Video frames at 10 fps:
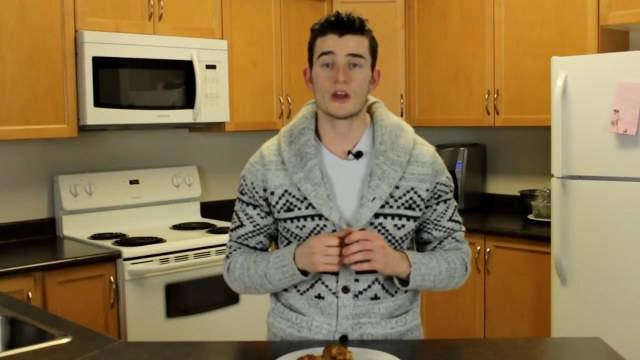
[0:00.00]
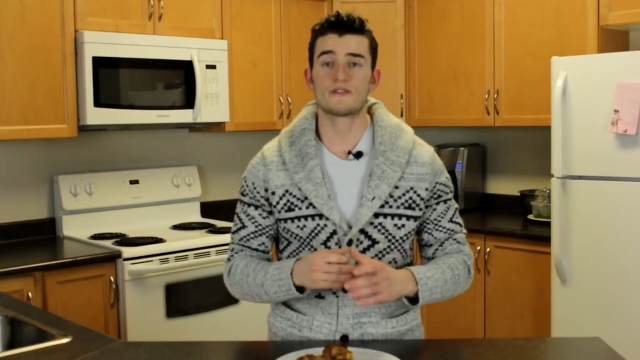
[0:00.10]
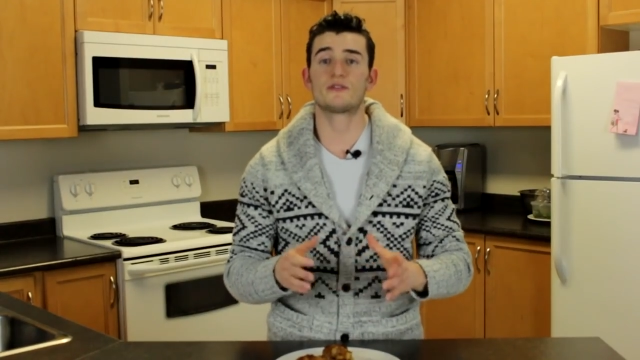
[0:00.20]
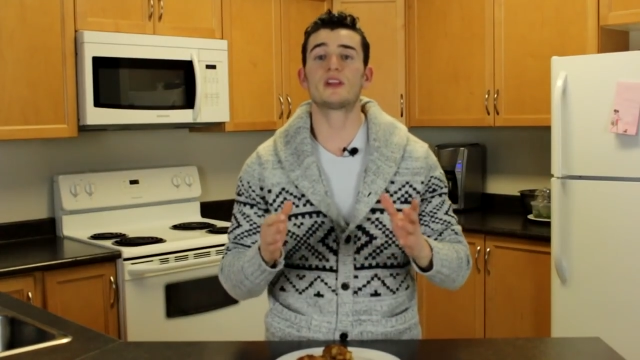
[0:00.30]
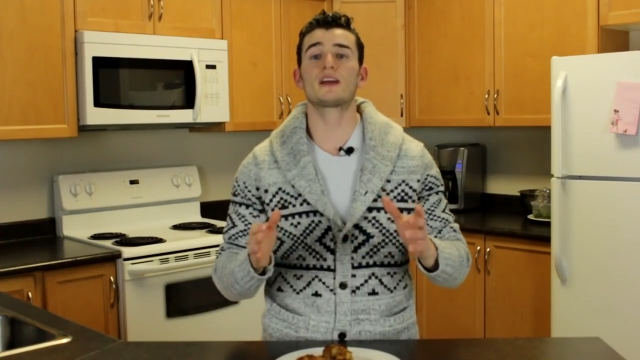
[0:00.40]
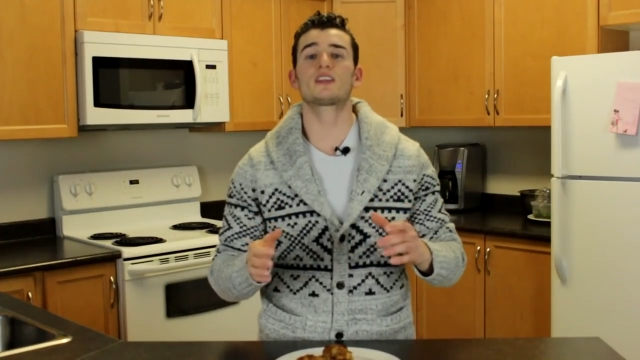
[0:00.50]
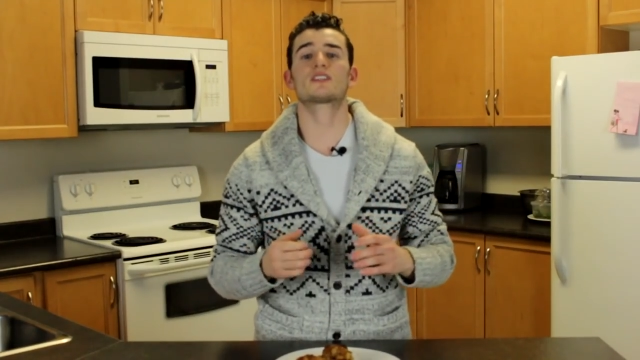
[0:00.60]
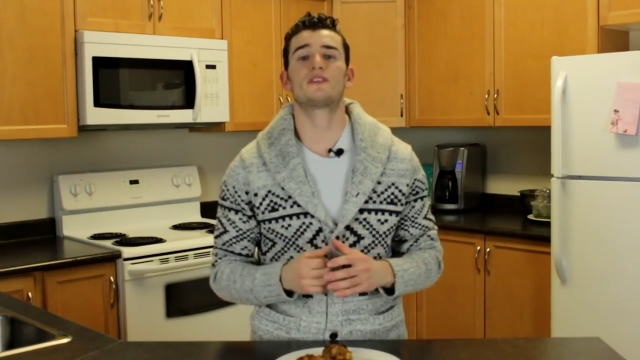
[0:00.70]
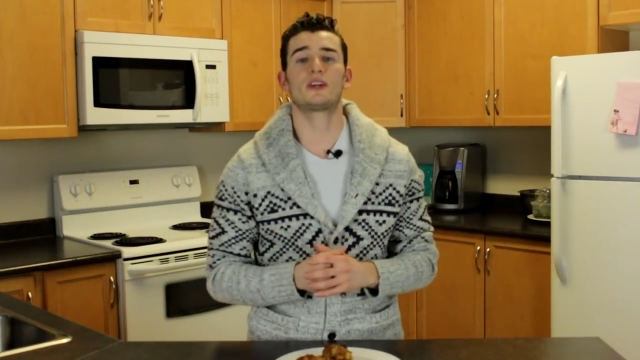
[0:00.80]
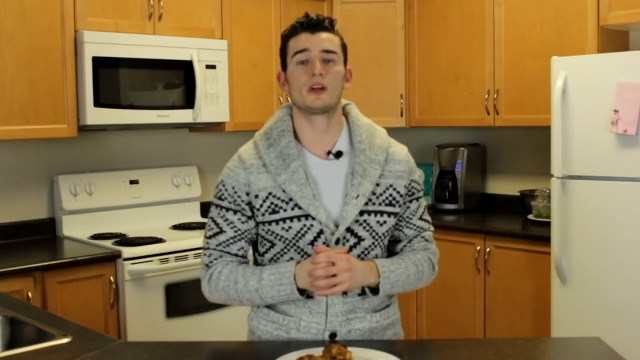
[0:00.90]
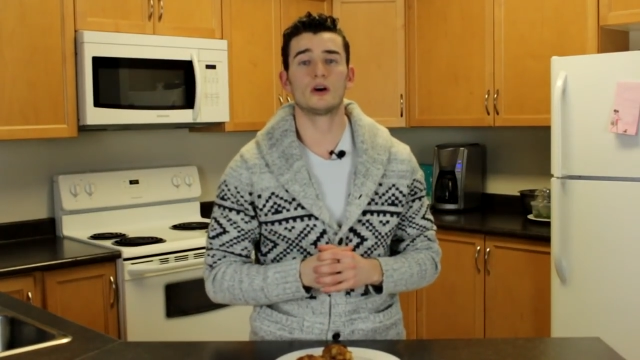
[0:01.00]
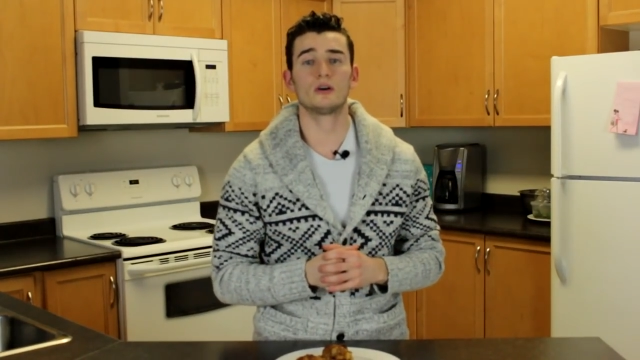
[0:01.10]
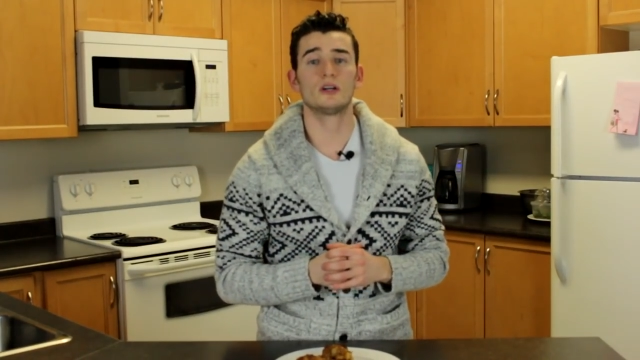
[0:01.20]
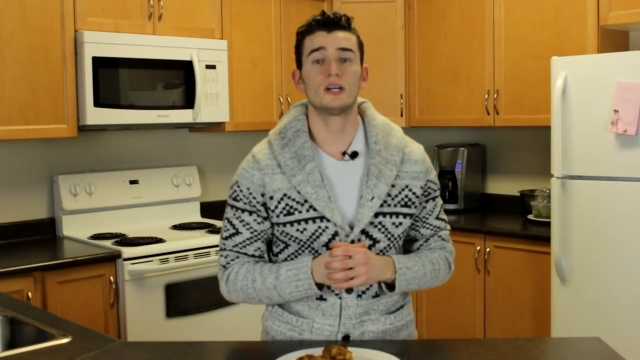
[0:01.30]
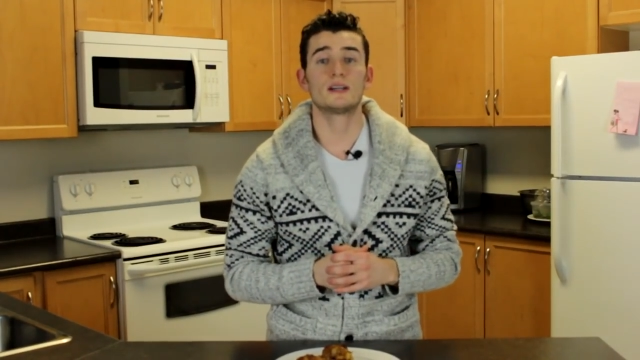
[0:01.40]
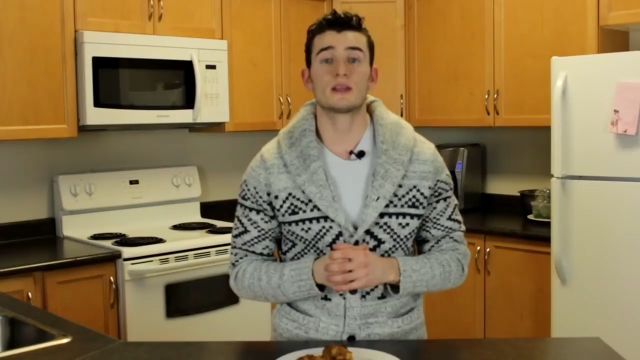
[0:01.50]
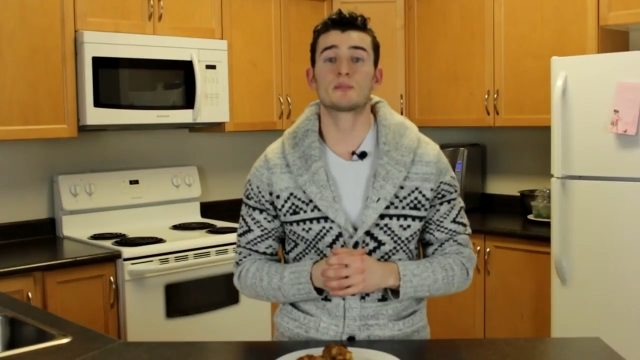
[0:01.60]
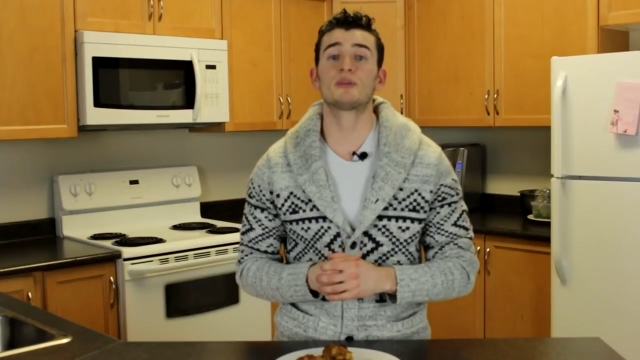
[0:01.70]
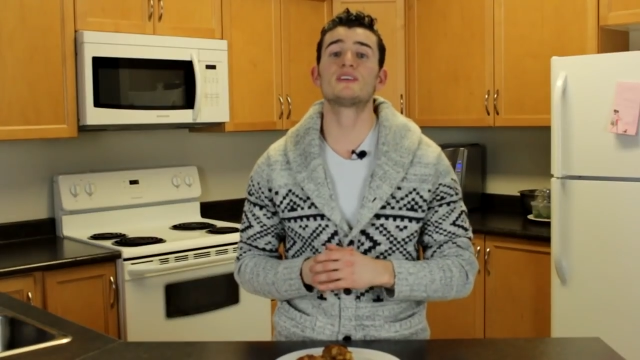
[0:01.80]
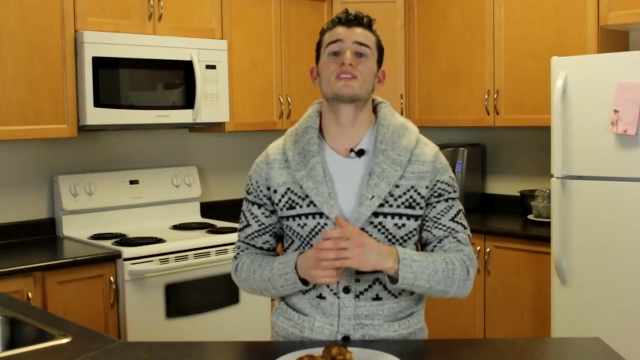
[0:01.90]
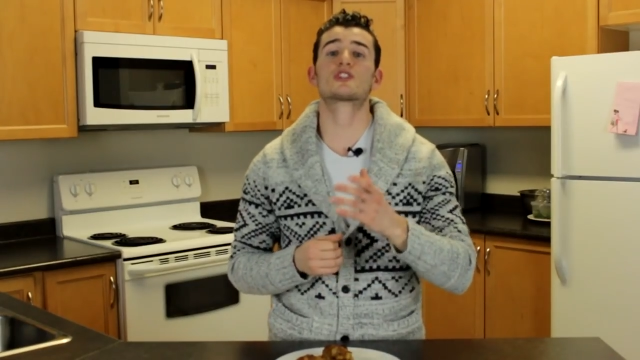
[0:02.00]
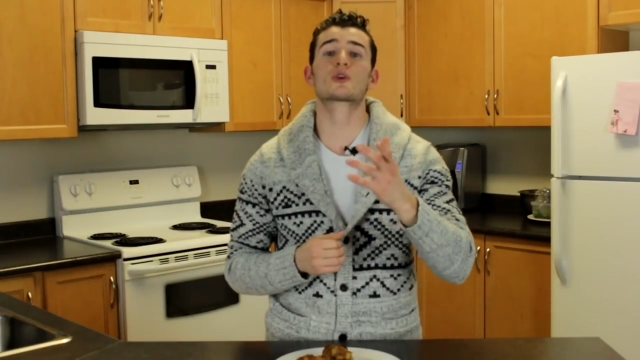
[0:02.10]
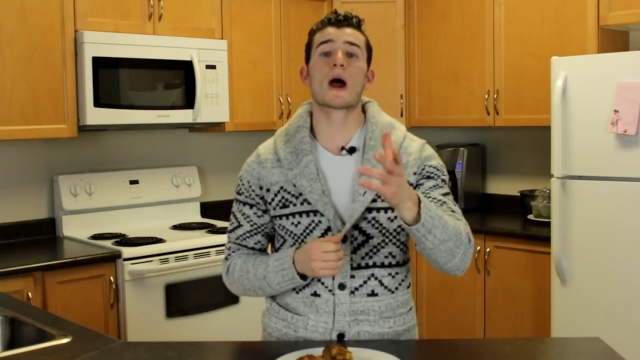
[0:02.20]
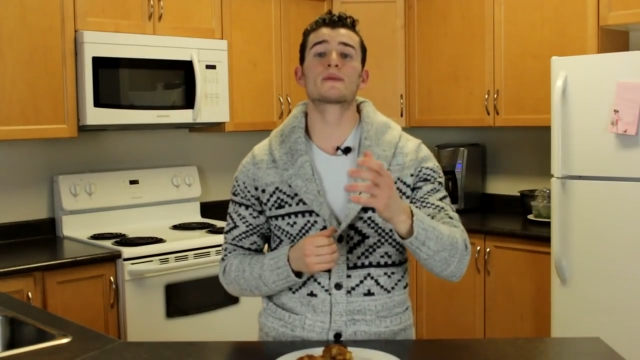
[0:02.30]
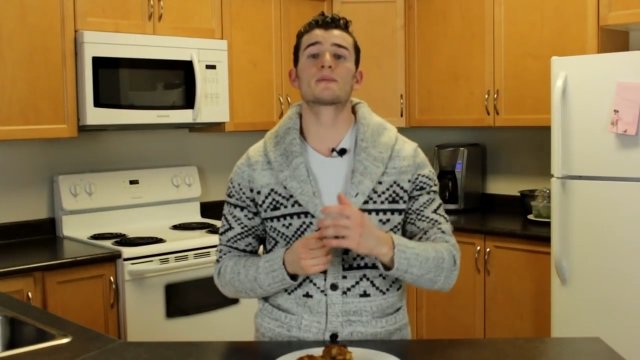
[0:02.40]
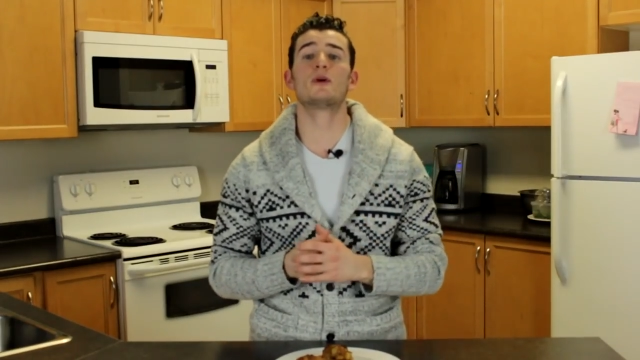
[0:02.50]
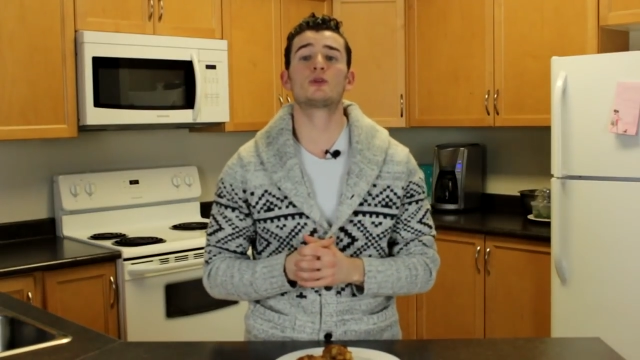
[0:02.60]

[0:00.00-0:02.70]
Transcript: If you've liked this video, then please subscribe to my